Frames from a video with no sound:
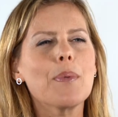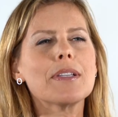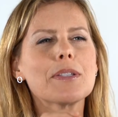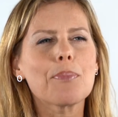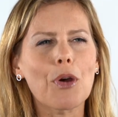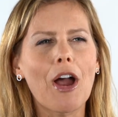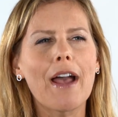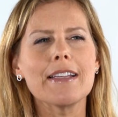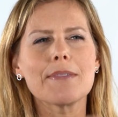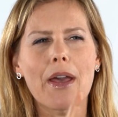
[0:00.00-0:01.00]
was
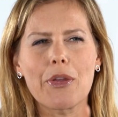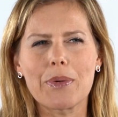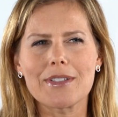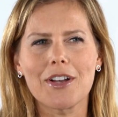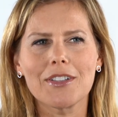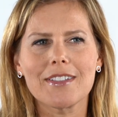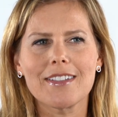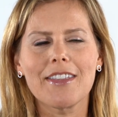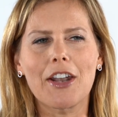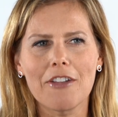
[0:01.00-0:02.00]
surprised by the results
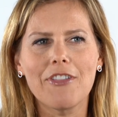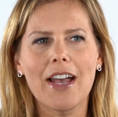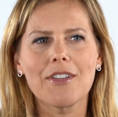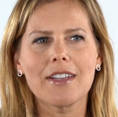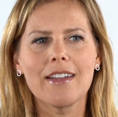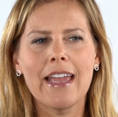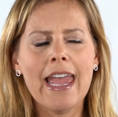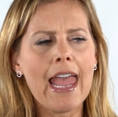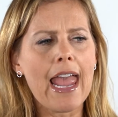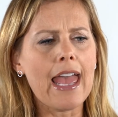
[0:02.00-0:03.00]
that I found.
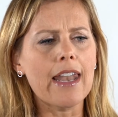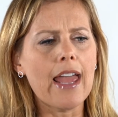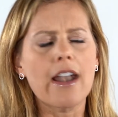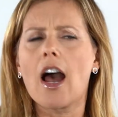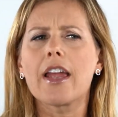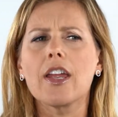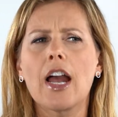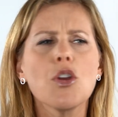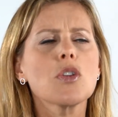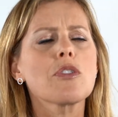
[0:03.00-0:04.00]
And I
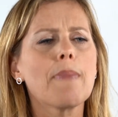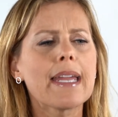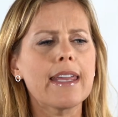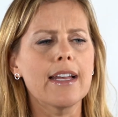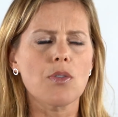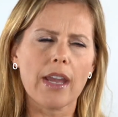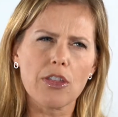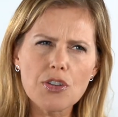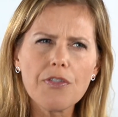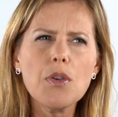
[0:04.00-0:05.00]
noticed with my kids, okay,
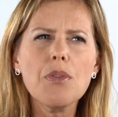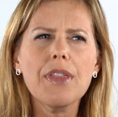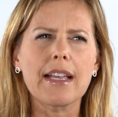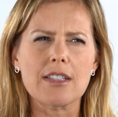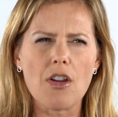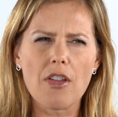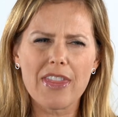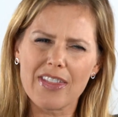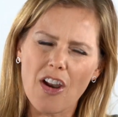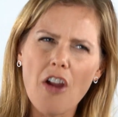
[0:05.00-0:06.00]
there's a few things
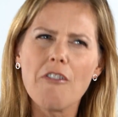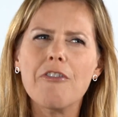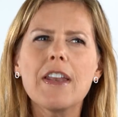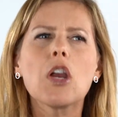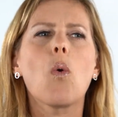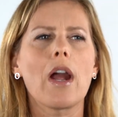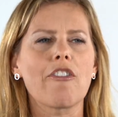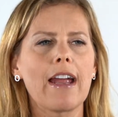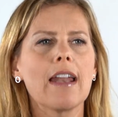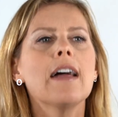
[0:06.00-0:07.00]
that aren't fitting quite
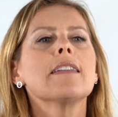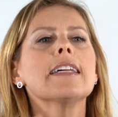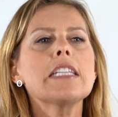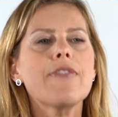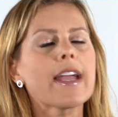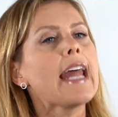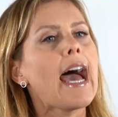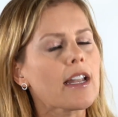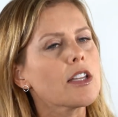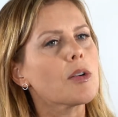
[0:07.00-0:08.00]
right. Let's see if I can
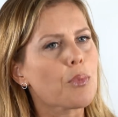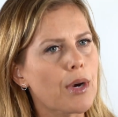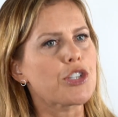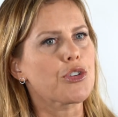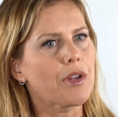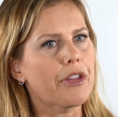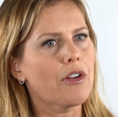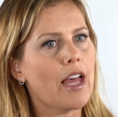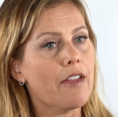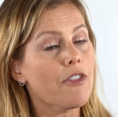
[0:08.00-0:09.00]
add a little pressure in their
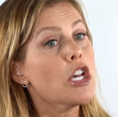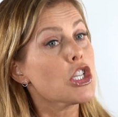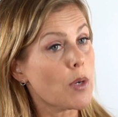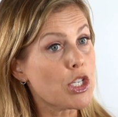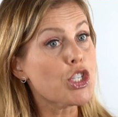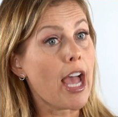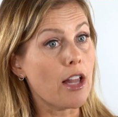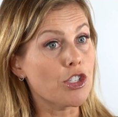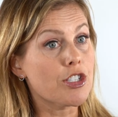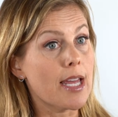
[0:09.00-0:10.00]
life. So I
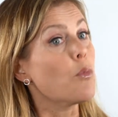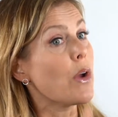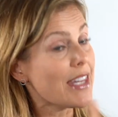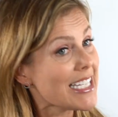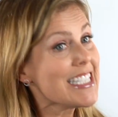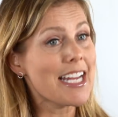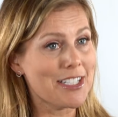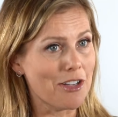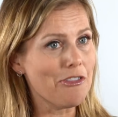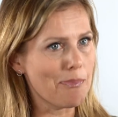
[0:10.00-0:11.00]
challenged them with an
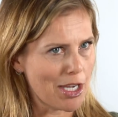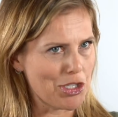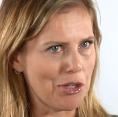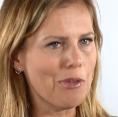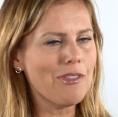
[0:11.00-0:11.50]
incentive, mind you,